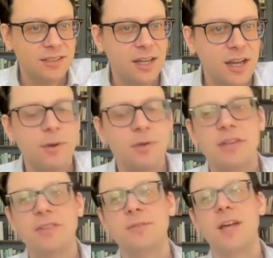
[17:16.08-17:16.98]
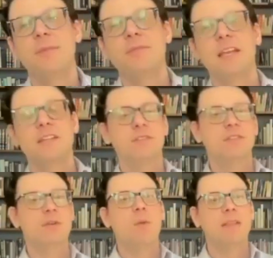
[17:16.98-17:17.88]
Okay, so Tom, thank you.
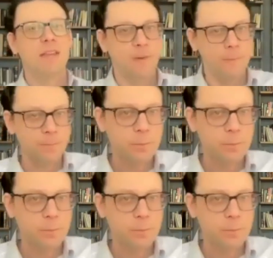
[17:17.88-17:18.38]
You went there?